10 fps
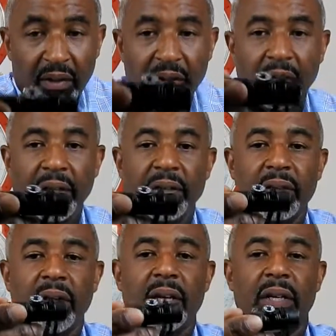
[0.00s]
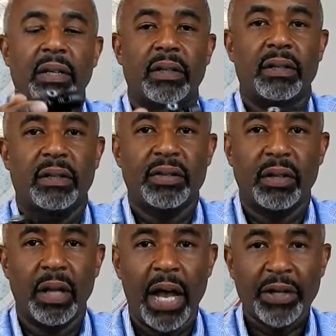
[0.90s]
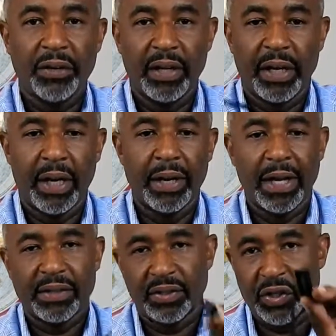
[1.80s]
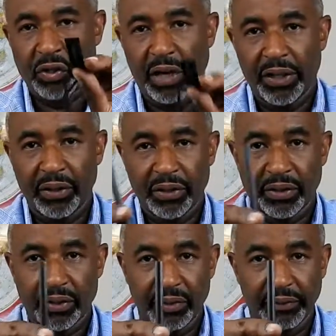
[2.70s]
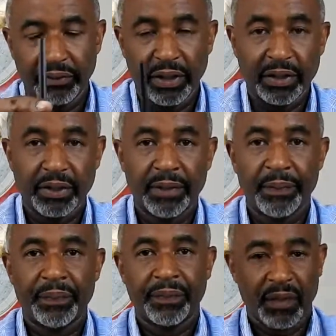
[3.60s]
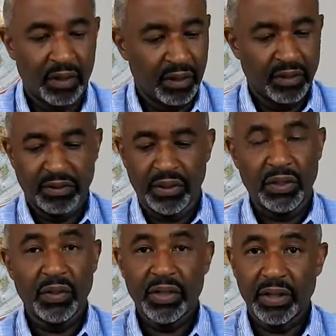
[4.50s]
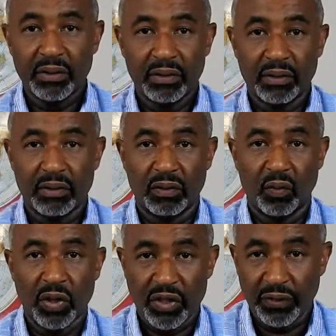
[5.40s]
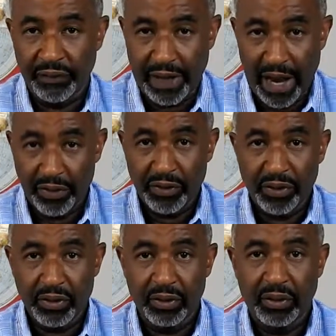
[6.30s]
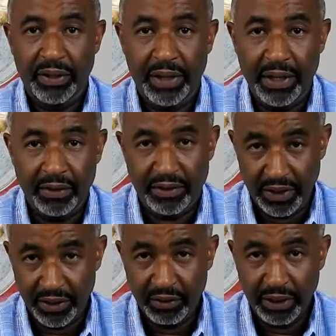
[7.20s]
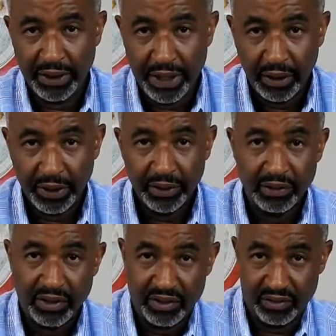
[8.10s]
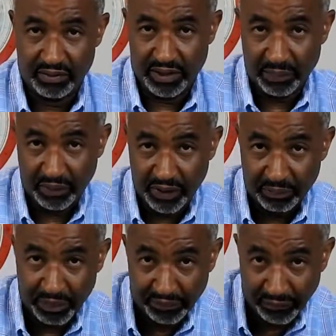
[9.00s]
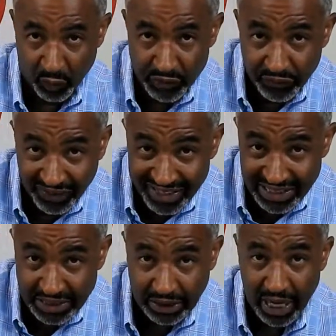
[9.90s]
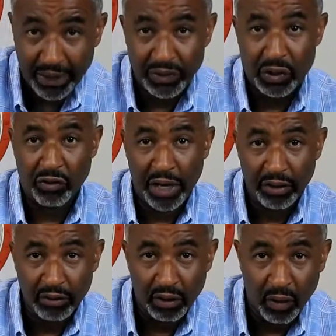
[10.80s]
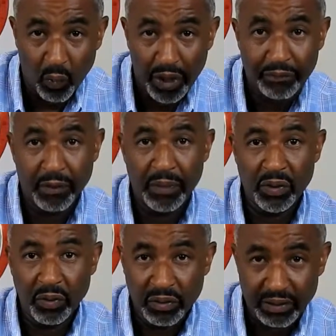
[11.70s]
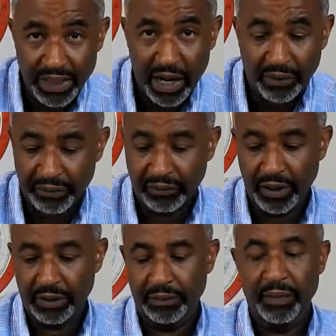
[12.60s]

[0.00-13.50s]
And there's a lanyard that connects the striker to the flint. To use it, once you've gathered your tinder and kindling, just simply but forcefully slide the striker away from you and down the flint